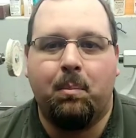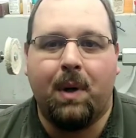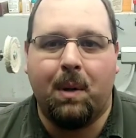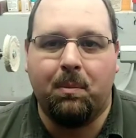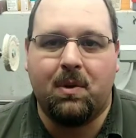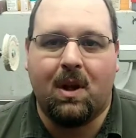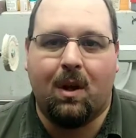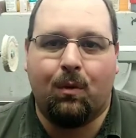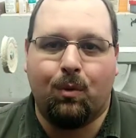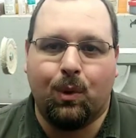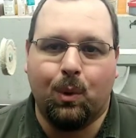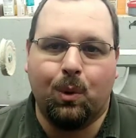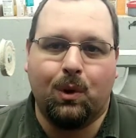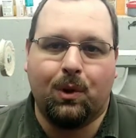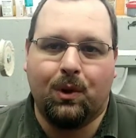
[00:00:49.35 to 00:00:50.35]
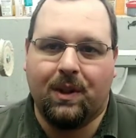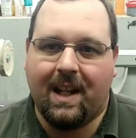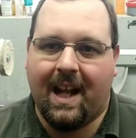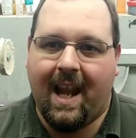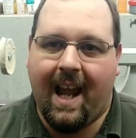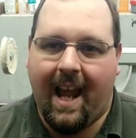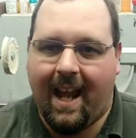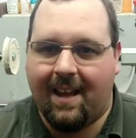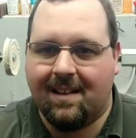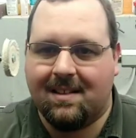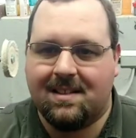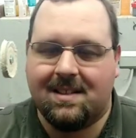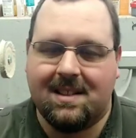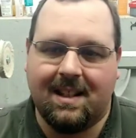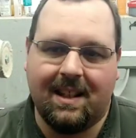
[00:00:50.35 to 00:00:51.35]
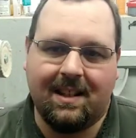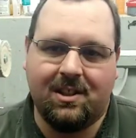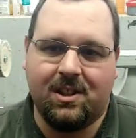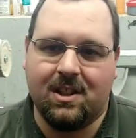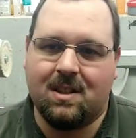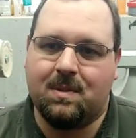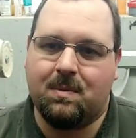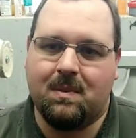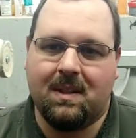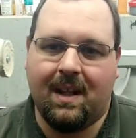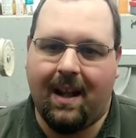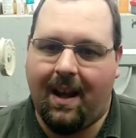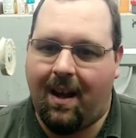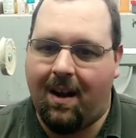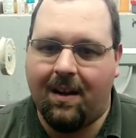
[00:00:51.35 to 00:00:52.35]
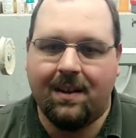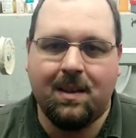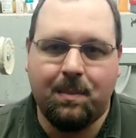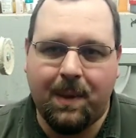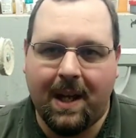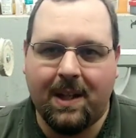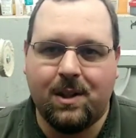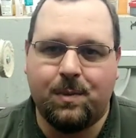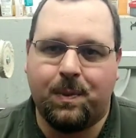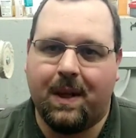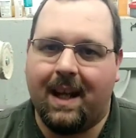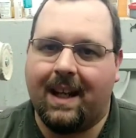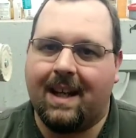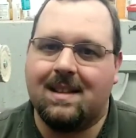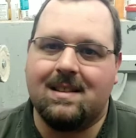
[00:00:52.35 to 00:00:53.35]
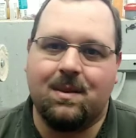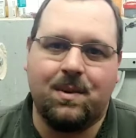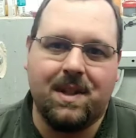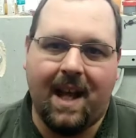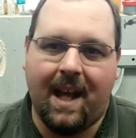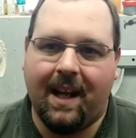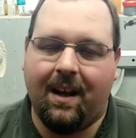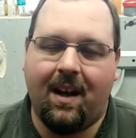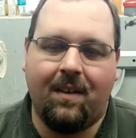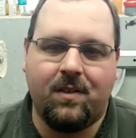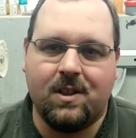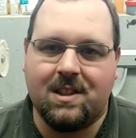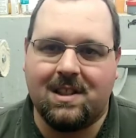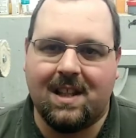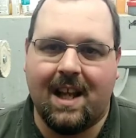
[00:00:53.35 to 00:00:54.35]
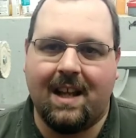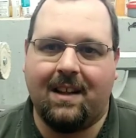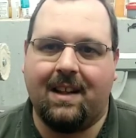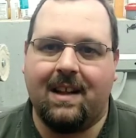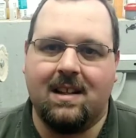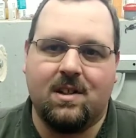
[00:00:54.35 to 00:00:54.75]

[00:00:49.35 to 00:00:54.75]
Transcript: bumped a ruler that I had sitting just on the bench, but I guess it was hanging off just slightly.